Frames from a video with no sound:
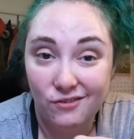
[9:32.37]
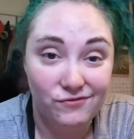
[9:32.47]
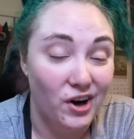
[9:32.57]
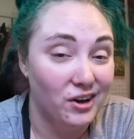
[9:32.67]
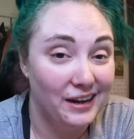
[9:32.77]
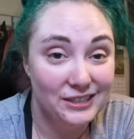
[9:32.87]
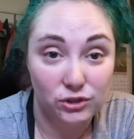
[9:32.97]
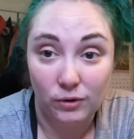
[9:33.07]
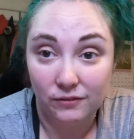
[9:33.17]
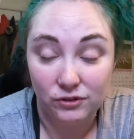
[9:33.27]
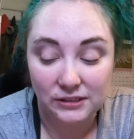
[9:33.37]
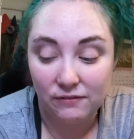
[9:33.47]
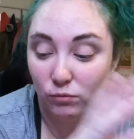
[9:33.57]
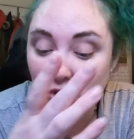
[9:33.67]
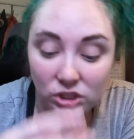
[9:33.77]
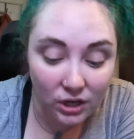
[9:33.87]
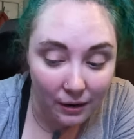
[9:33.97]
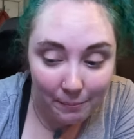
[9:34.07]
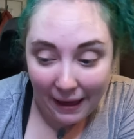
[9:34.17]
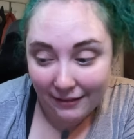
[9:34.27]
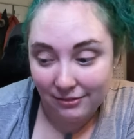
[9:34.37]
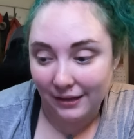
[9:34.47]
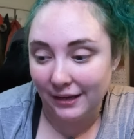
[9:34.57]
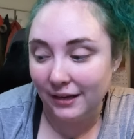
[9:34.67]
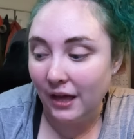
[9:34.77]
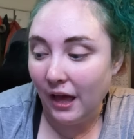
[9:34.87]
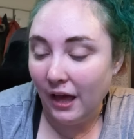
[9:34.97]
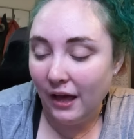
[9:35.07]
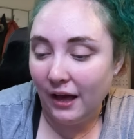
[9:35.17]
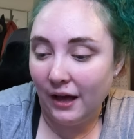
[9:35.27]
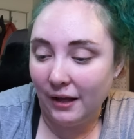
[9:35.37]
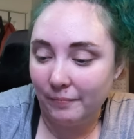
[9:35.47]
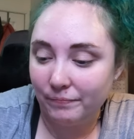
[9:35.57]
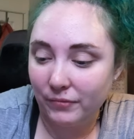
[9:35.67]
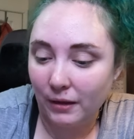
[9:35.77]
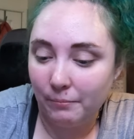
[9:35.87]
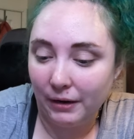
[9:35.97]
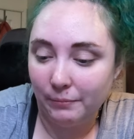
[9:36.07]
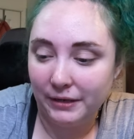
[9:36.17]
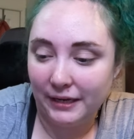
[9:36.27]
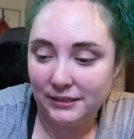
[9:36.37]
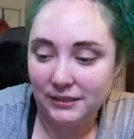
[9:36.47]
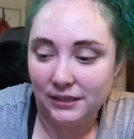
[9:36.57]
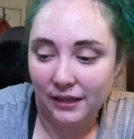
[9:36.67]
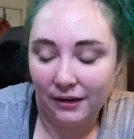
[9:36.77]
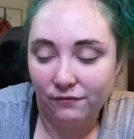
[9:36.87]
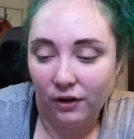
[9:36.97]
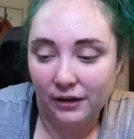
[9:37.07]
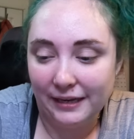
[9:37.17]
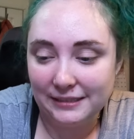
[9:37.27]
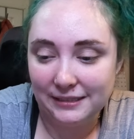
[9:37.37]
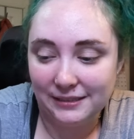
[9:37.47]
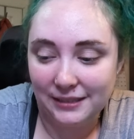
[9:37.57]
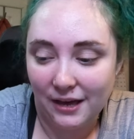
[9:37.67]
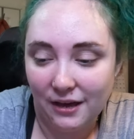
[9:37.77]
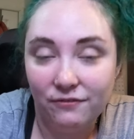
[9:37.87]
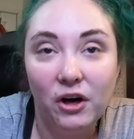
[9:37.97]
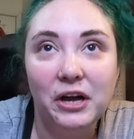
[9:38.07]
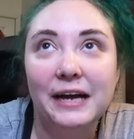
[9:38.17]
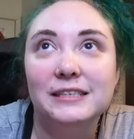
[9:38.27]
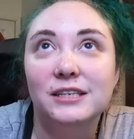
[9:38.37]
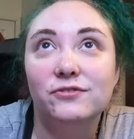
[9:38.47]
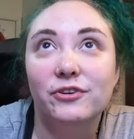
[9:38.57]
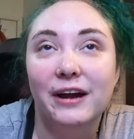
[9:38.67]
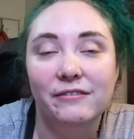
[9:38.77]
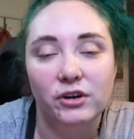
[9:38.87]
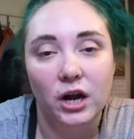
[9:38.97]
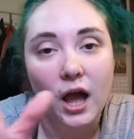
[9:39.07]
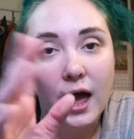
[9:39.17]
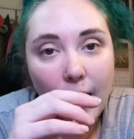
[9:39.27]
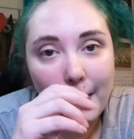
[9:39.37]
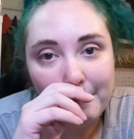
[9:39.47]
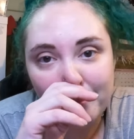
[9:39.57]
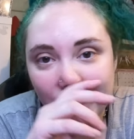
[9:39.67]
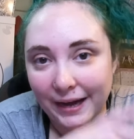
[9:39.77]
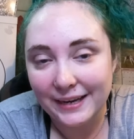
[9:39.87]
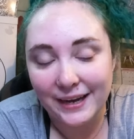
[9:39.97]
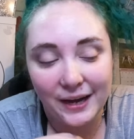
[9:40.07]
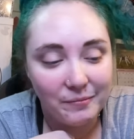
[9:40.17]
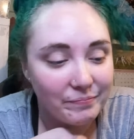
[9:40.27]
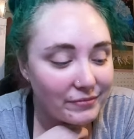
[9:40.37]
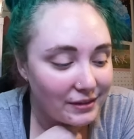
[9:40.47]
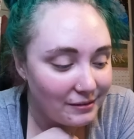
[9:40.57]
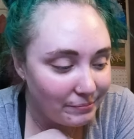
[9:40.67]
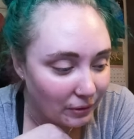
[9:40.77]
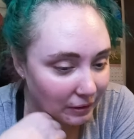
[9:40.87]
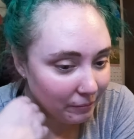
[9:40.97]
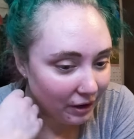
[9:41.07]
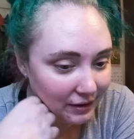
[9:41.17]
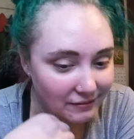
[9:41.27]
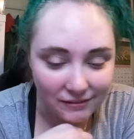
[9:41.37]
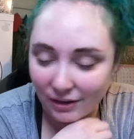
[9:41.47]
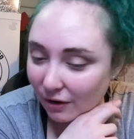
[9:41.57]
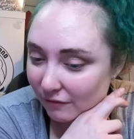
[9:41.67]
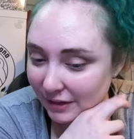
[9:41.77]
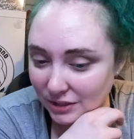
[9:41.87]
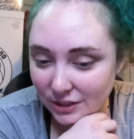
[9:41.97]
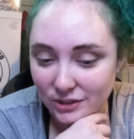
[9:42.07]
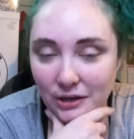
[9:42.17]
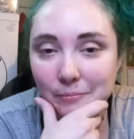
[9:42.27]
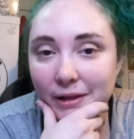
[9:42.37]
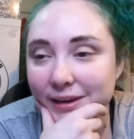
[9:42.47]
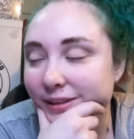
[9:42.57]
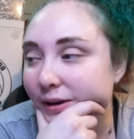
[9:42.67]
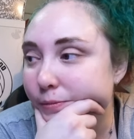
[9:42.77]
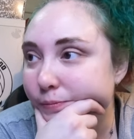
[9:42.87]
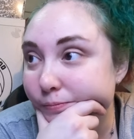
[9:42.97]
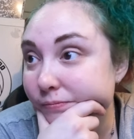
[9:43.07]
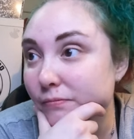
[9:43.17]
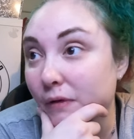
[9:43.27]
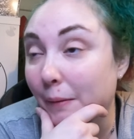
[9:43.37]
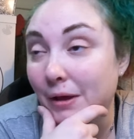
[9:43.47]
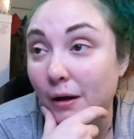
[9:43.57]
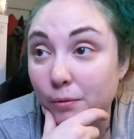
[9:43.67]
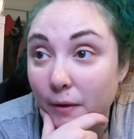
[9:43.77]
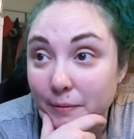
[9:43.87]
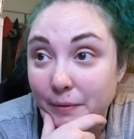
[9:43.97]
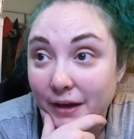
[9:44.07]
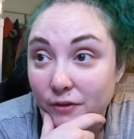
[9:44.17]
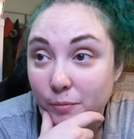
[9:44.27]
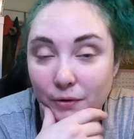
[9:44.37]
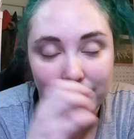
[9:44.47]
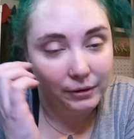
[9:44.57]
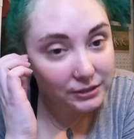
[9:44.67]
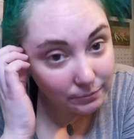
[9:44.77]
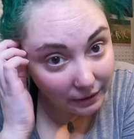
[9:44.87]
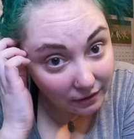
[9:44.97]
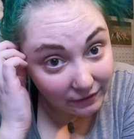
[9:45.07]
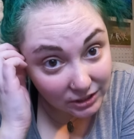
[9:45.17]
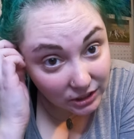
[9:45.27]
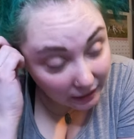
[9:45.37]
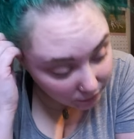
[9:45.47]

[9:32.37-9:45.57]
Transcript: Fall Guys 24/7, which is not a bad thing. But it'd be nice to, like, Fall Guys is forever. But Pokemon, you know, eventually I'll stop playing that. I mean, I'll probably play other Pokemons, but eventually